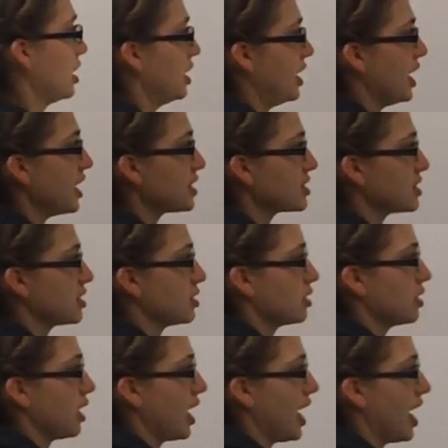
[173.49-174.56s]
Next,
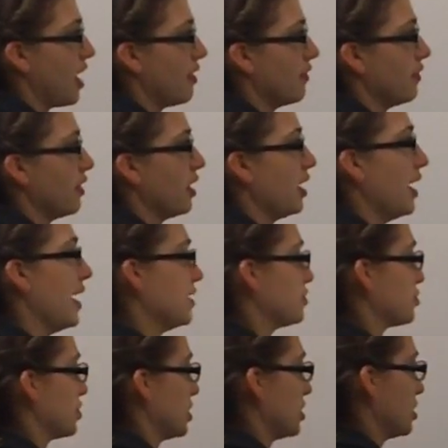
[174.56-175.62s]
I have
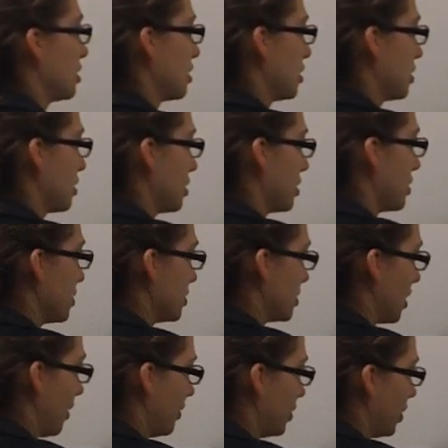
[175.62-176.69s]
hydrogen.
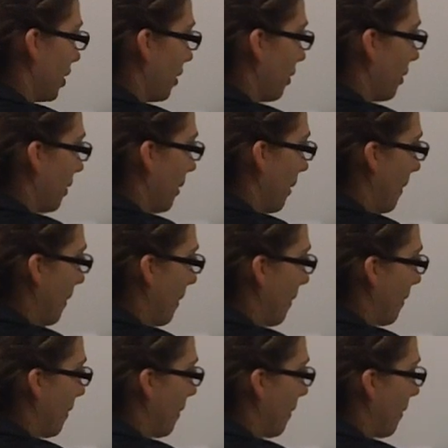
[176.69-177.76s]
So I would do
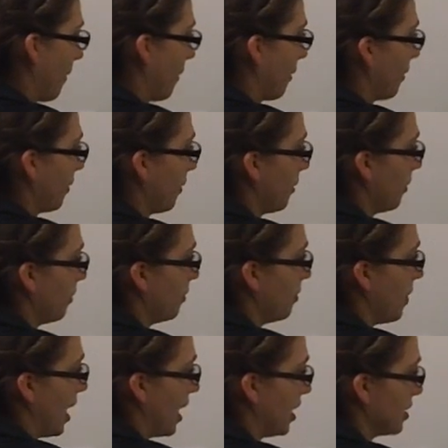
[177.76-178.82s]

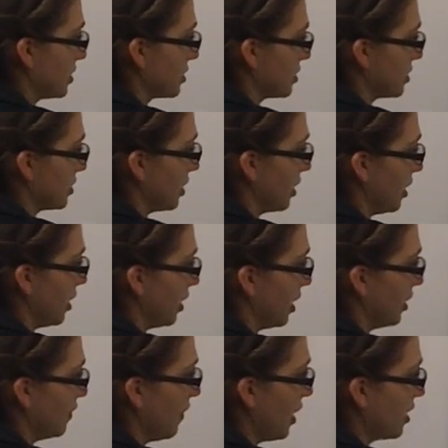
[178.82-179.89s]
mass
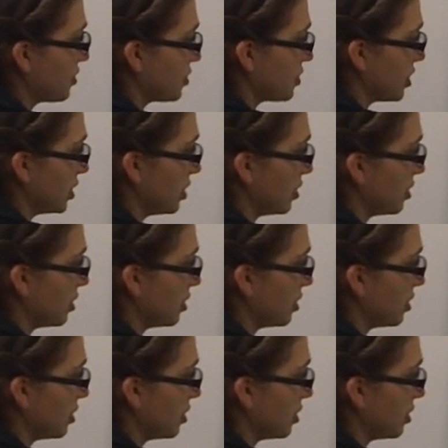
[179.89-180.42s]
of hydrogen.